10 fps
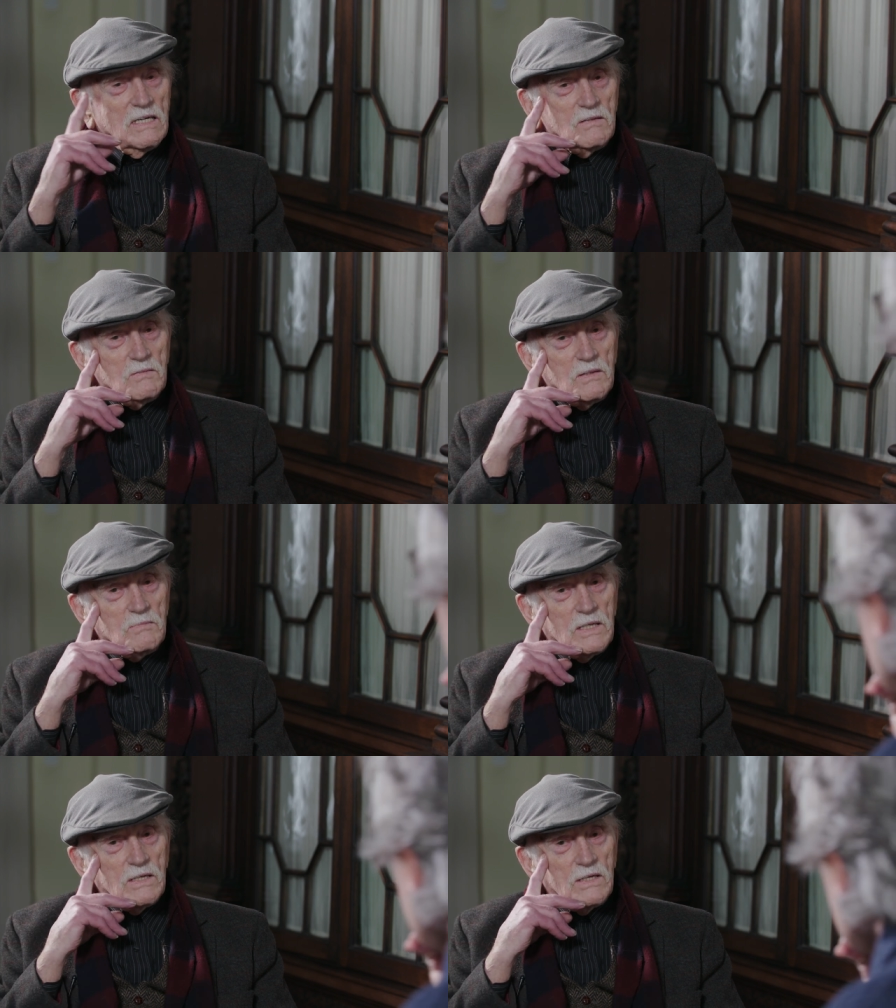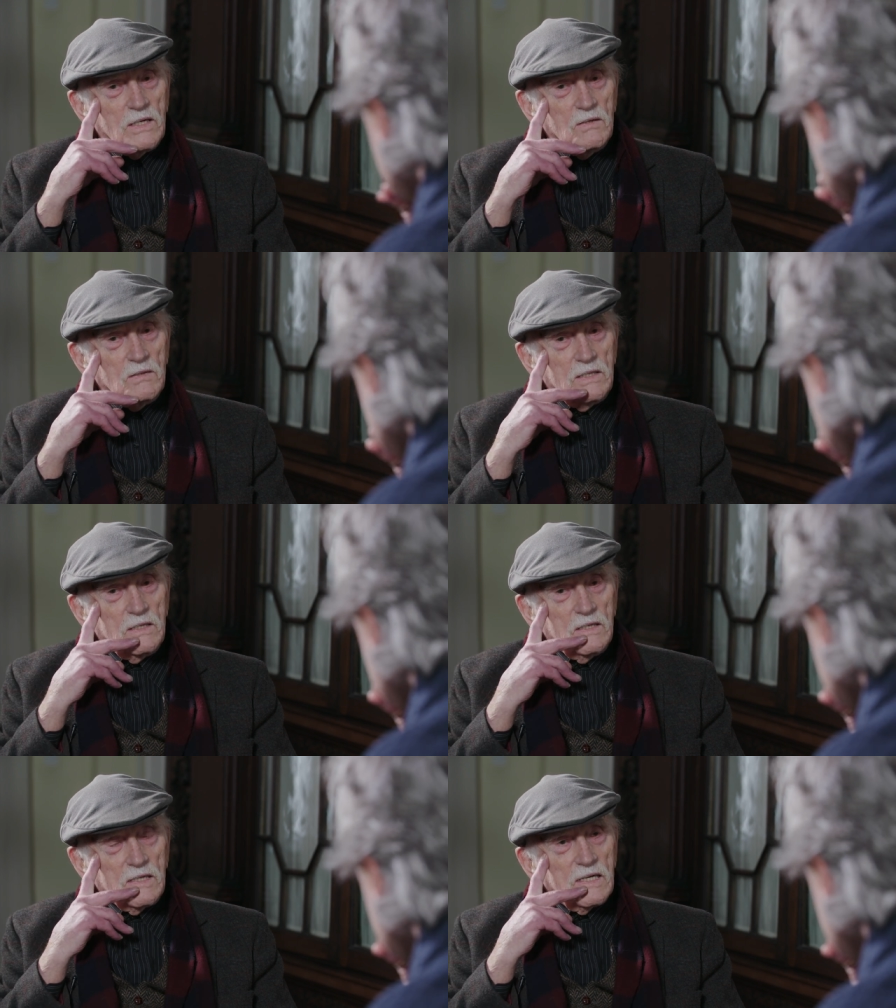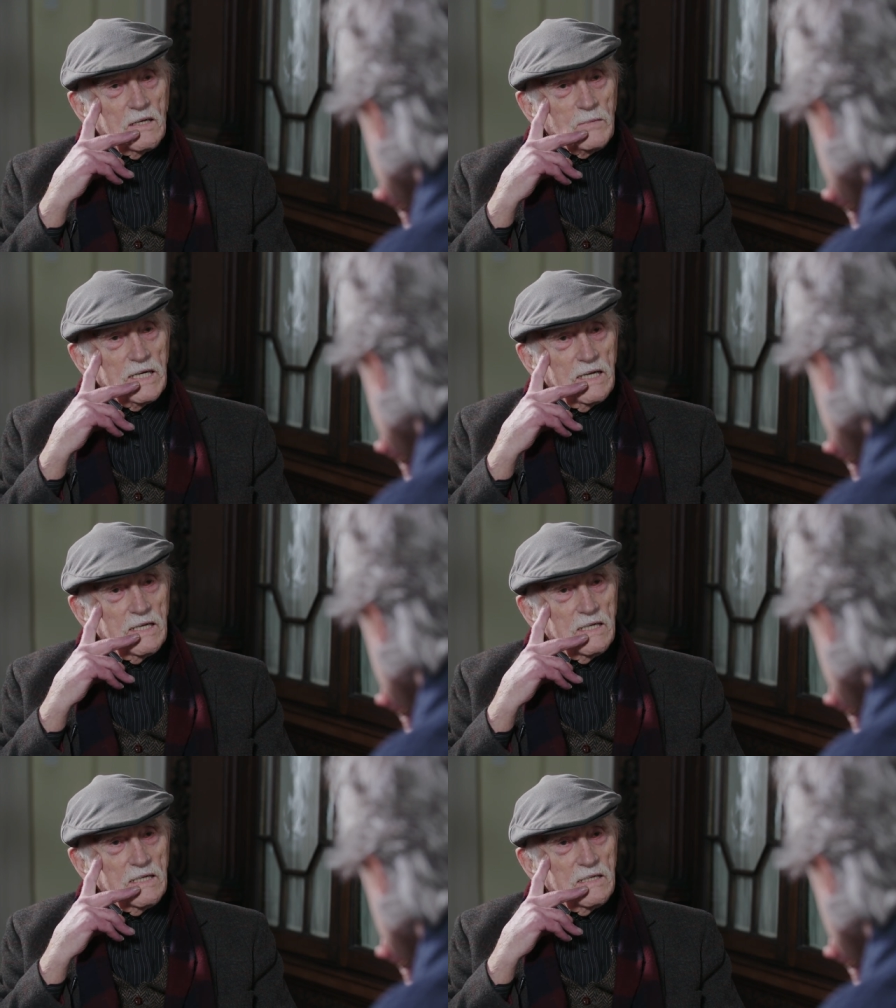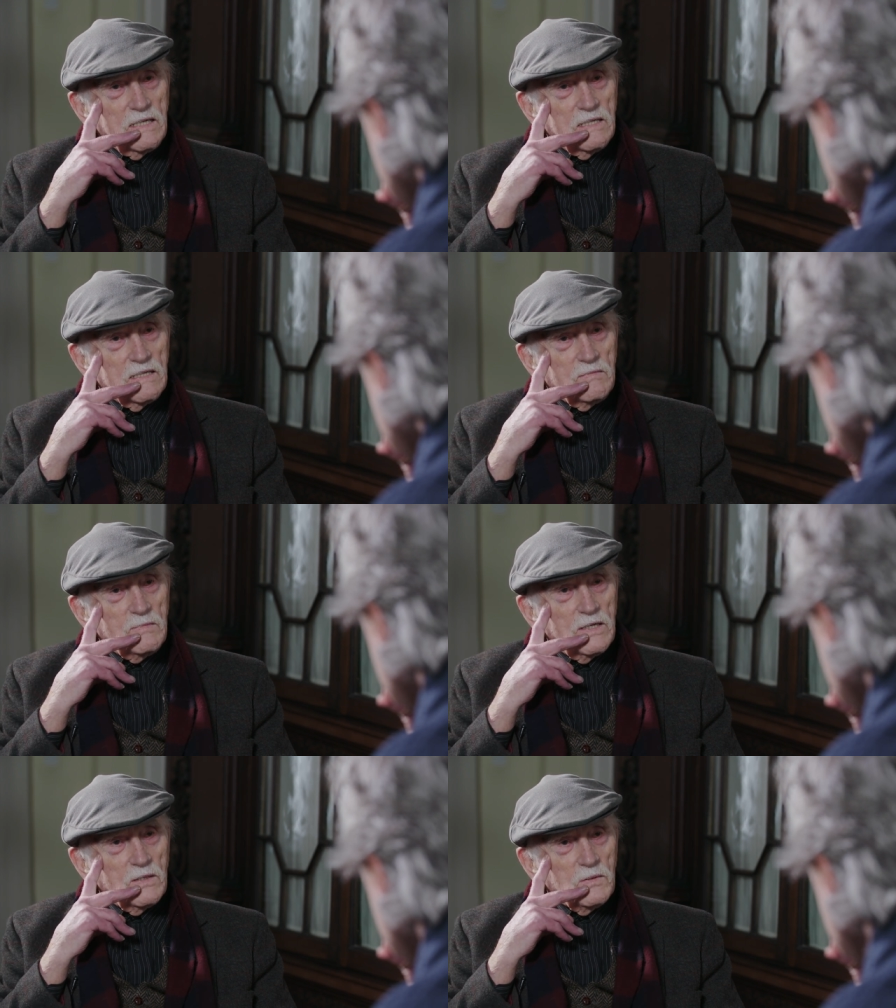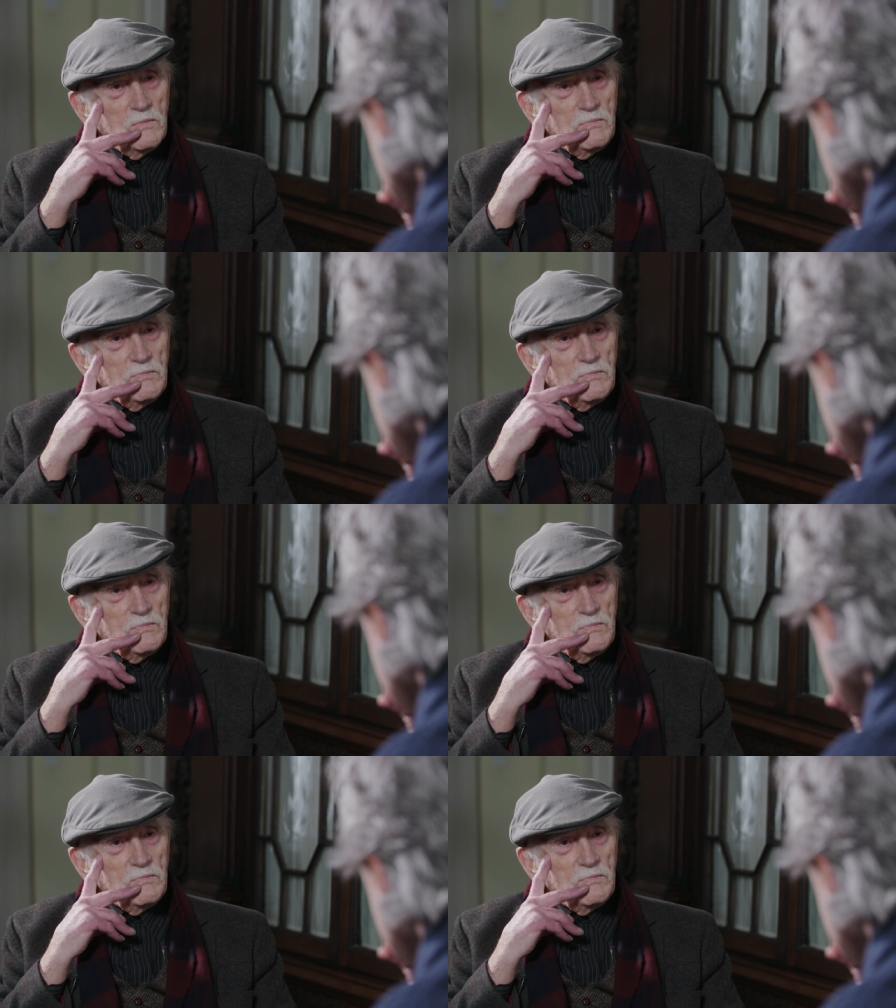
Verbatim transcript: uh, where we are now in uh, Kilmaine and uh, right. Mayo.